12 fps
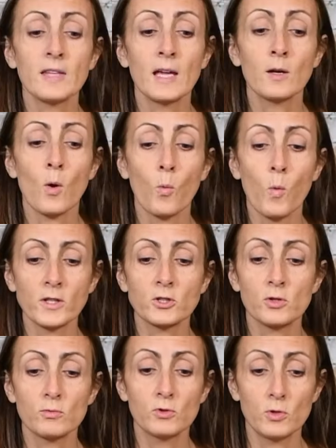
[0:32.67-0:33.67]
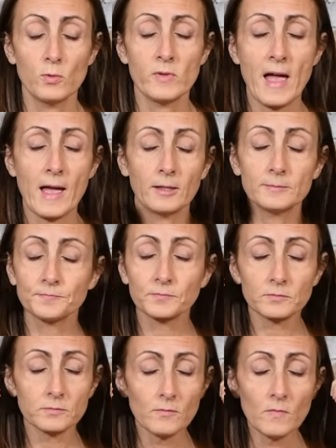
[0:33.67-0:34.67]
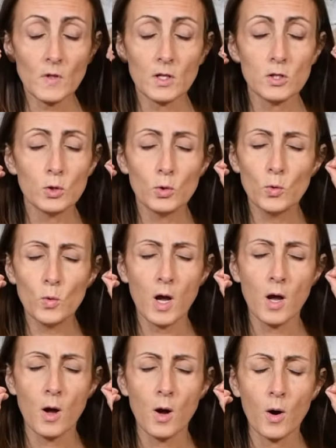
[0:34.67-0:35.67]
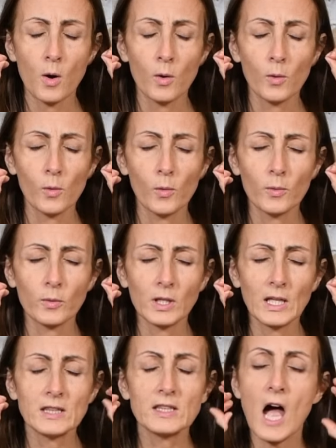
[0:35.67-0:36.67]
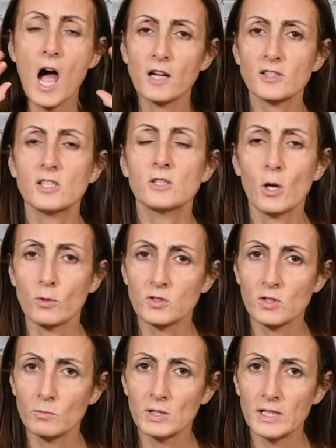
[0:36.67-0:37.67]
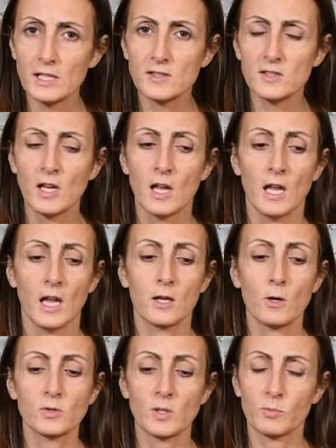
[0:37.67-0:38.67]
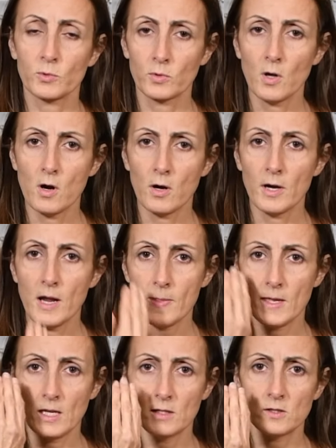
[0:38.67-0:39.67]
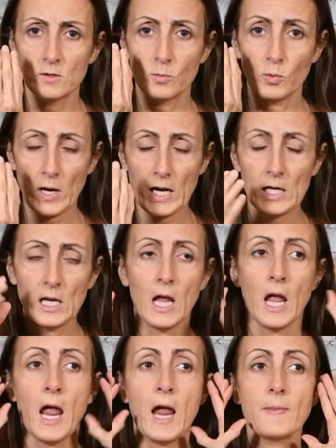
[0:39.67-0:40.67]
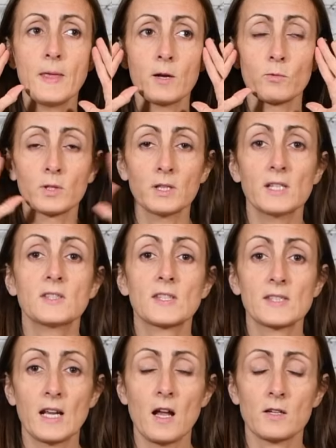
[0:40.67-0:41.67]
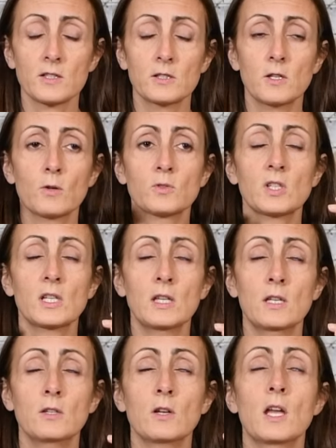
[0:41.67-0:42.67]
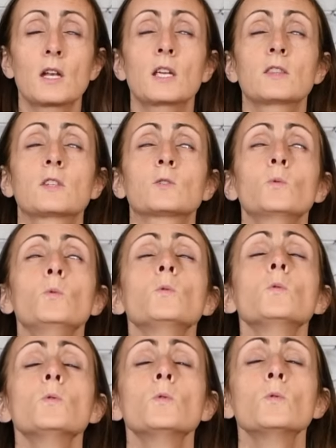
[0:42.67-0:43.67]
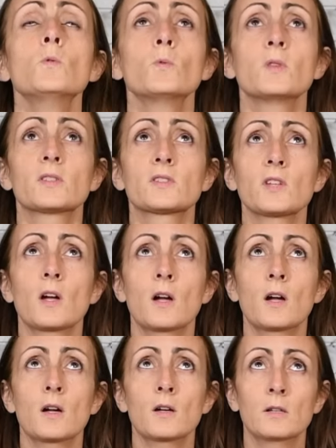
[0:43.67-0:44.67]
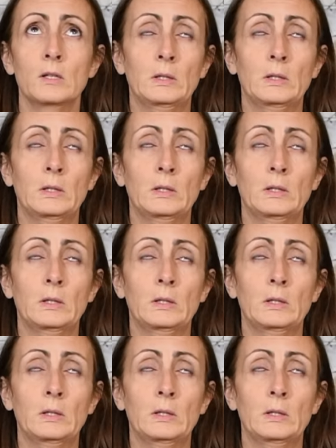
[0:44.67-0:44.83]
then once you do that, you get the oxytocin released. It goes up through the heart and then into the brain, and then it releases that oxytocin, and then you kind of get this, I